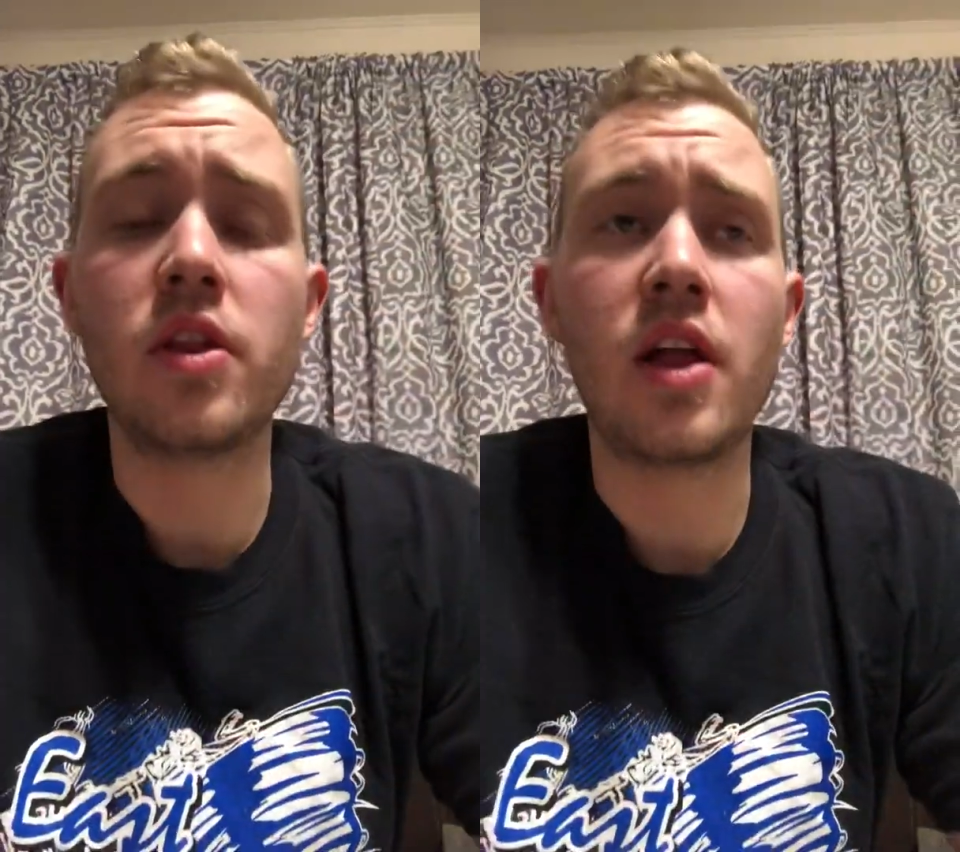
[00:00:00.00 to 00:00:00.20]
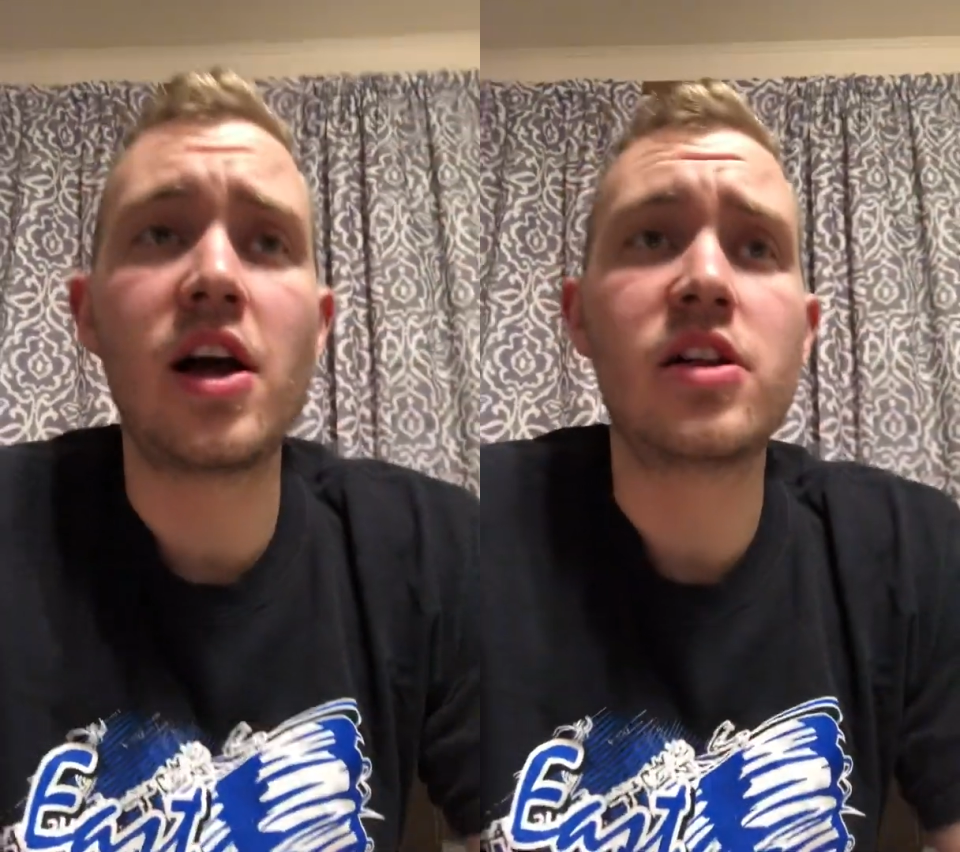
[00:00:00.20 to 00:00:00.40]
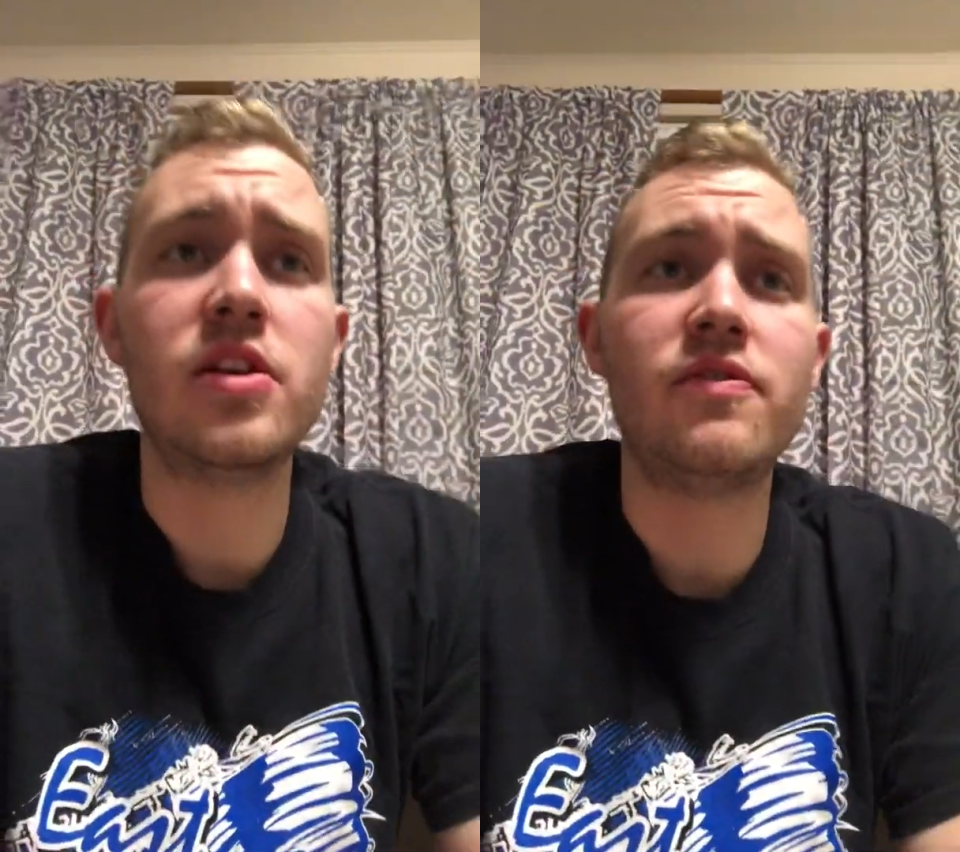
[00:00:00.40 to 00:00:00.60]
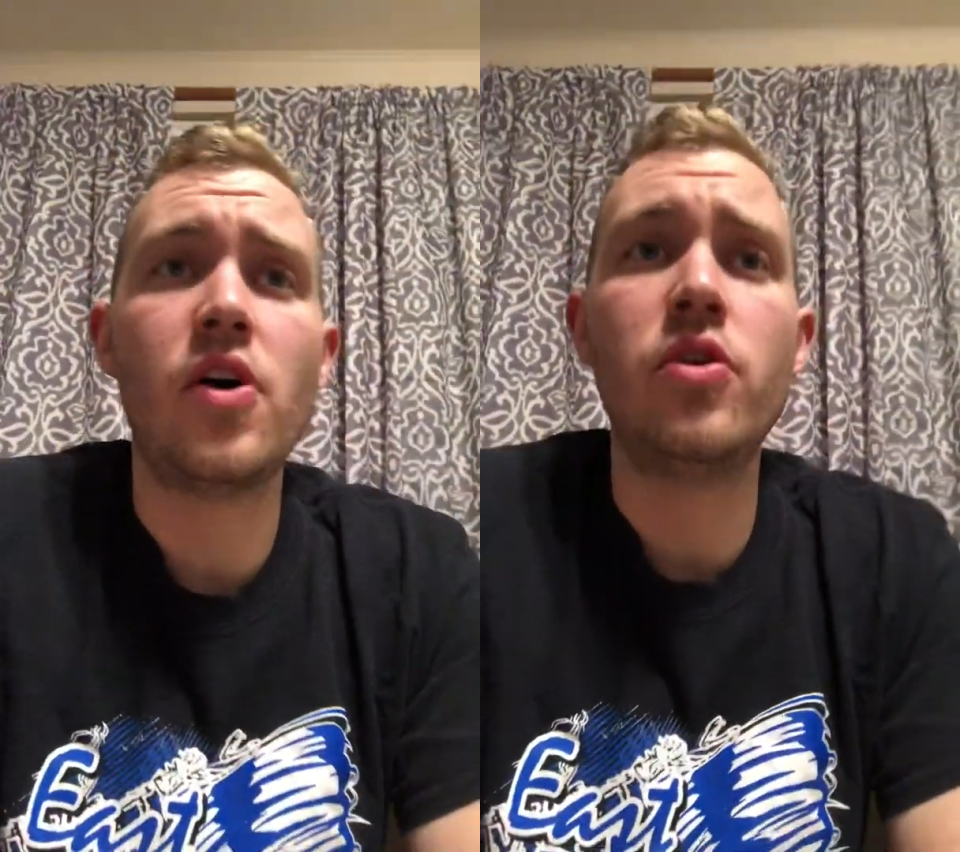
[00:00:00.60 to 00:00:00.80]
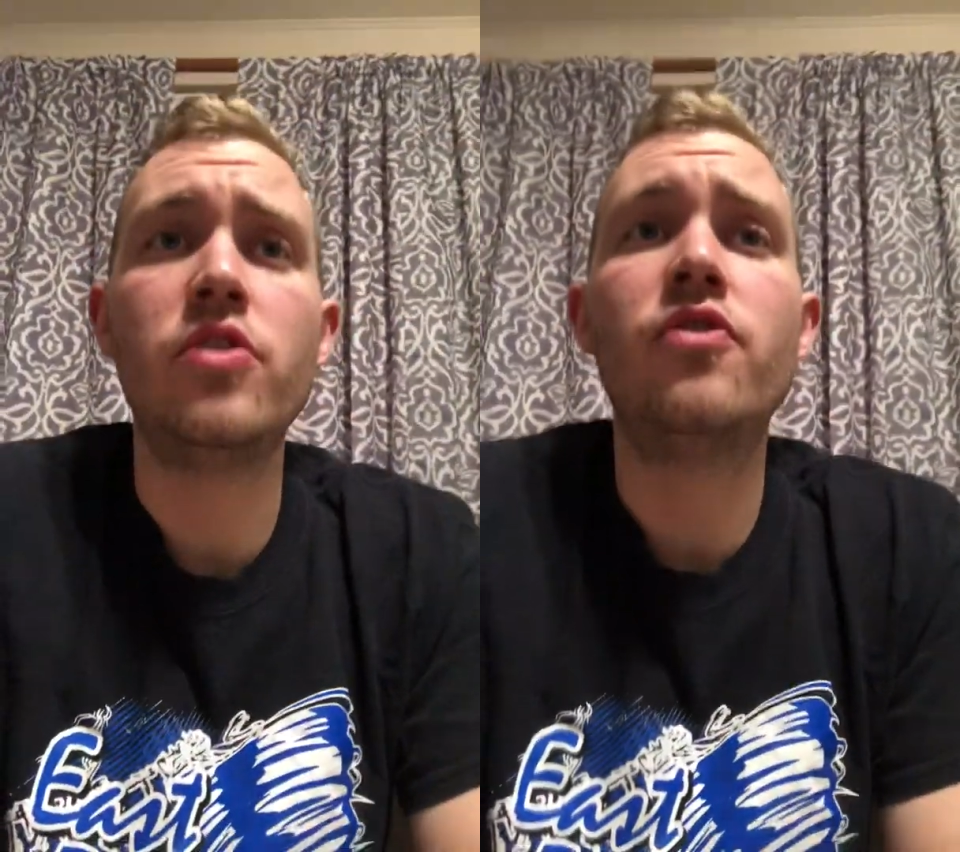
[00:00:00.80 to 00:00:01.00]
than likely
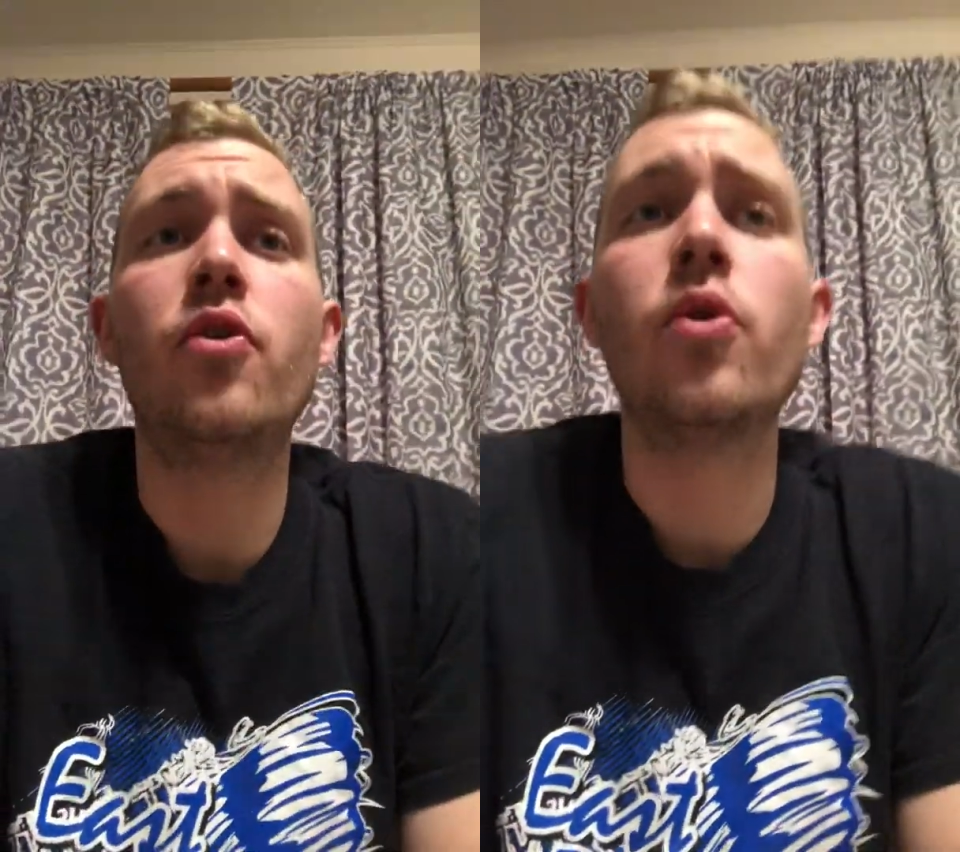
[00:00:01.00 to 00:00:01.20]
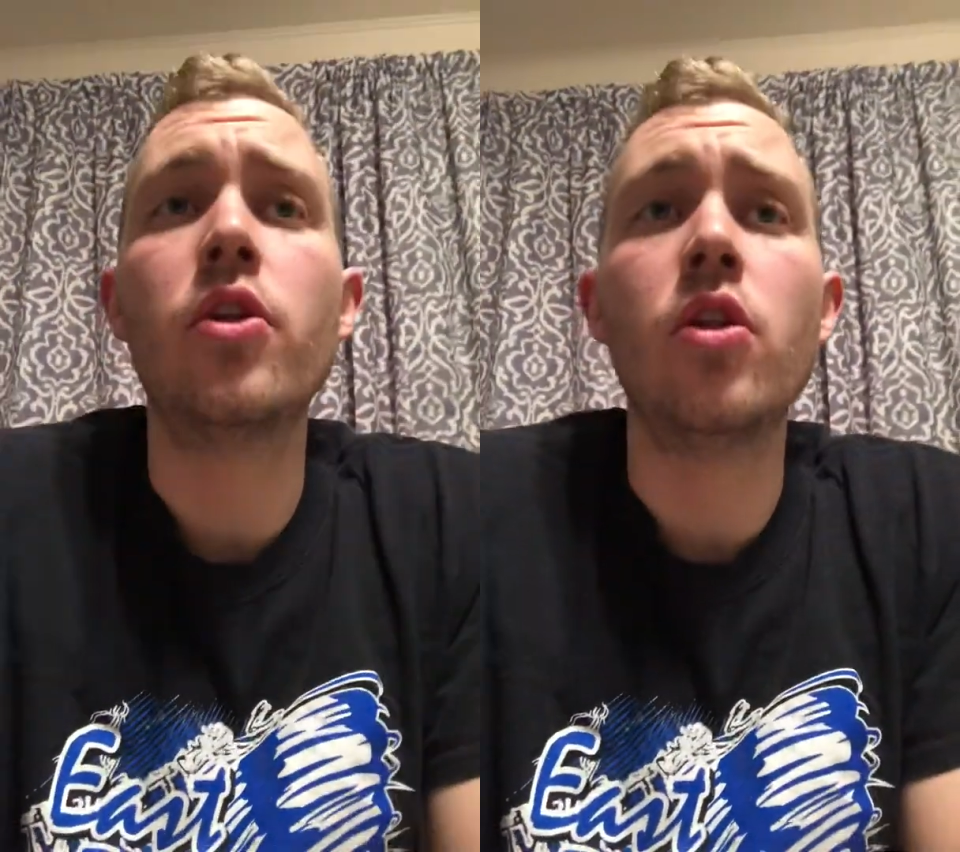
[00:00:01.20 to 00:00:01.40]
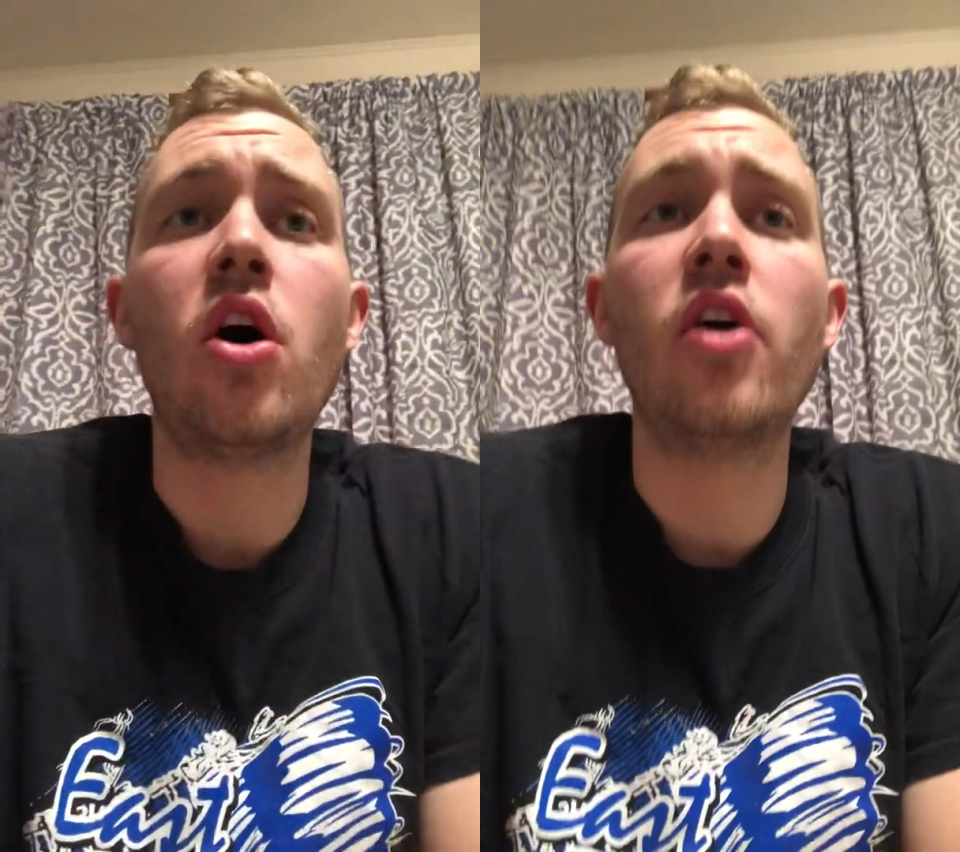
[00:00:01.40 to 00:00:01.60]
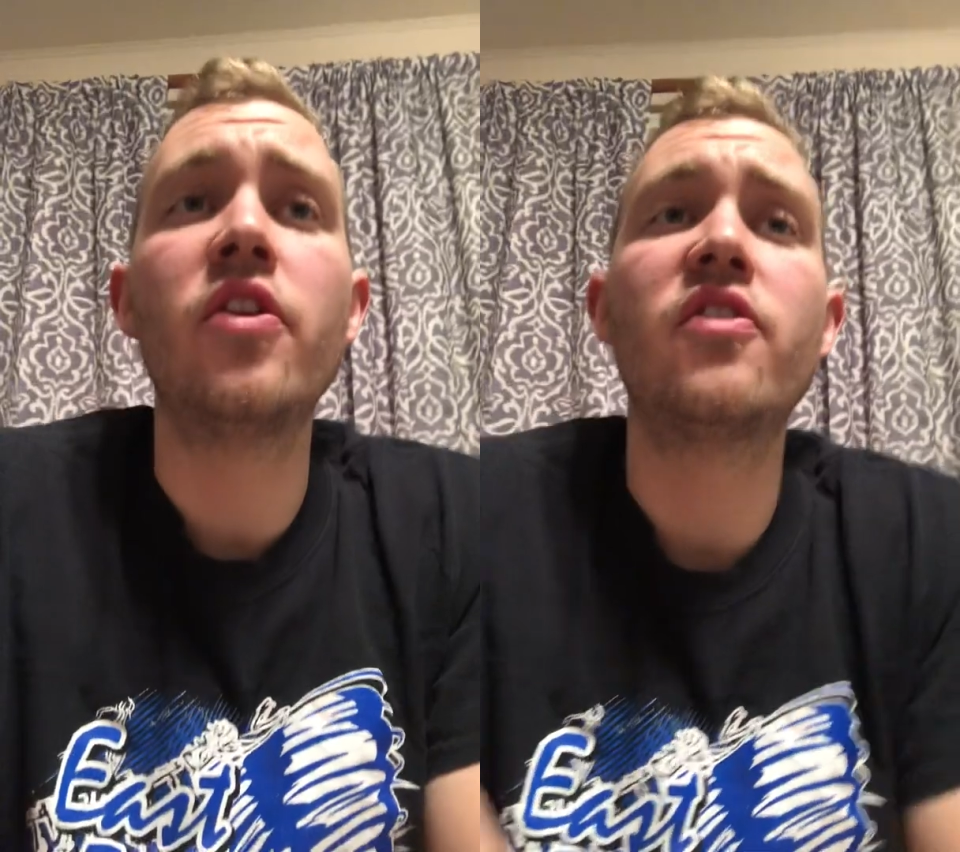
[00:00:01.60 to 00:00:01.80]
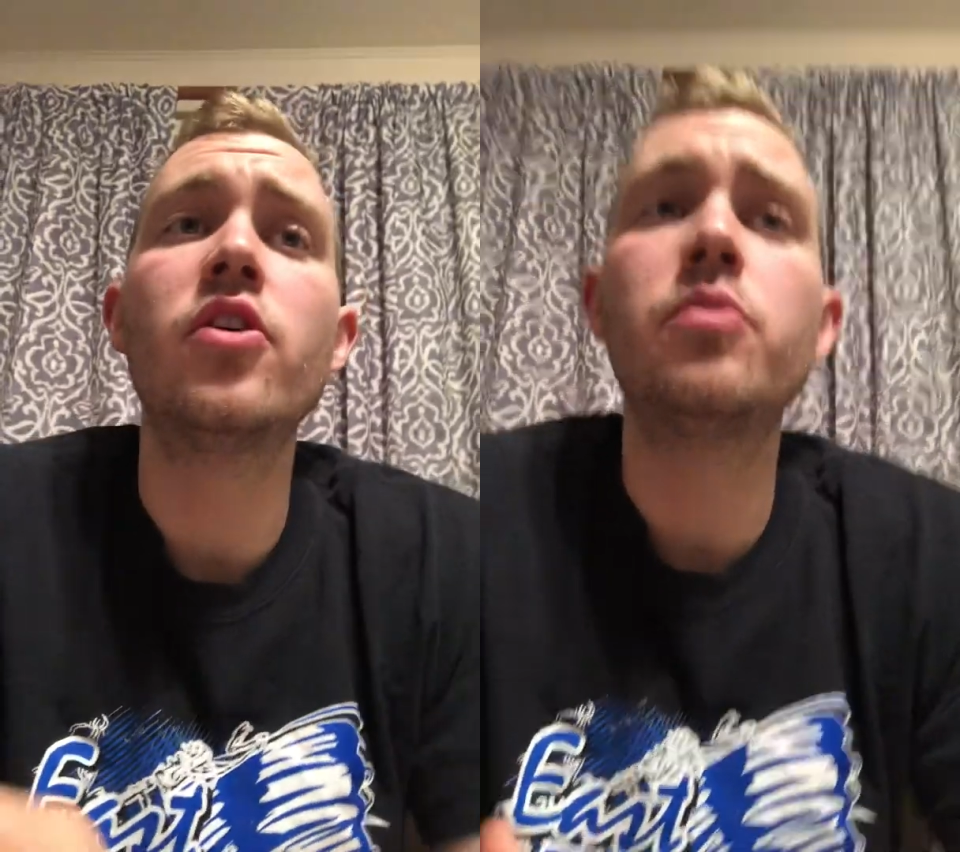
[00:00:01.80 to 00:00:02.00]
voted for the law in
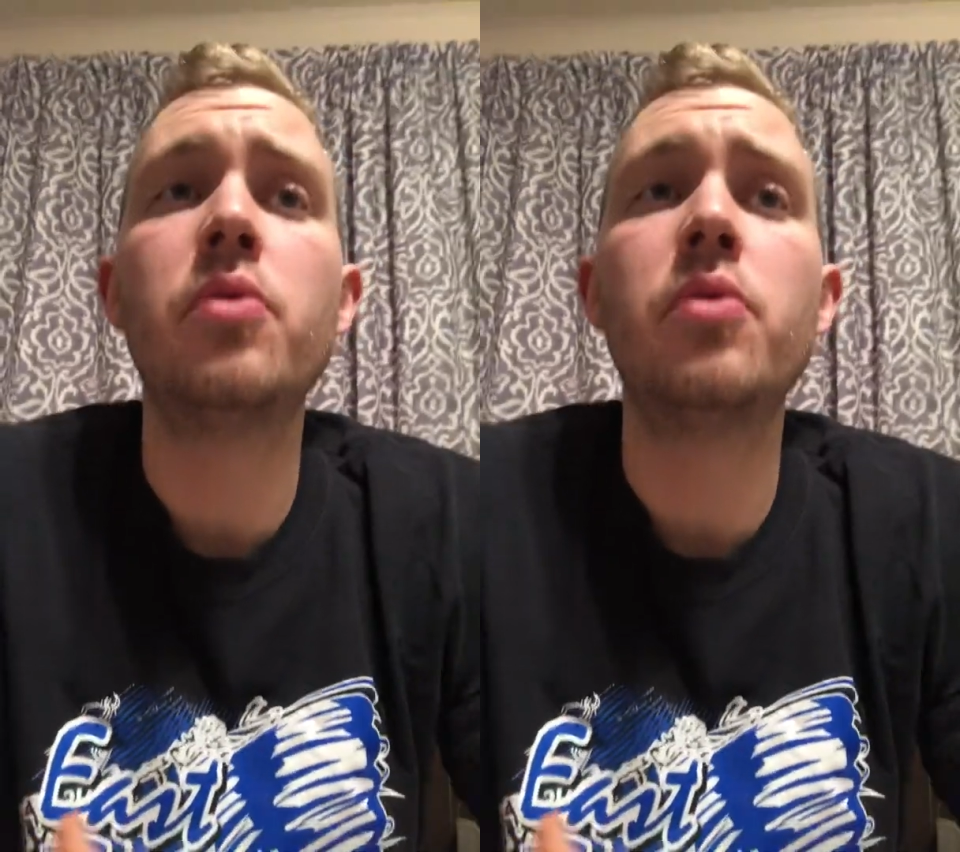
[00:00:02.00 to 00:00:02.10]
the first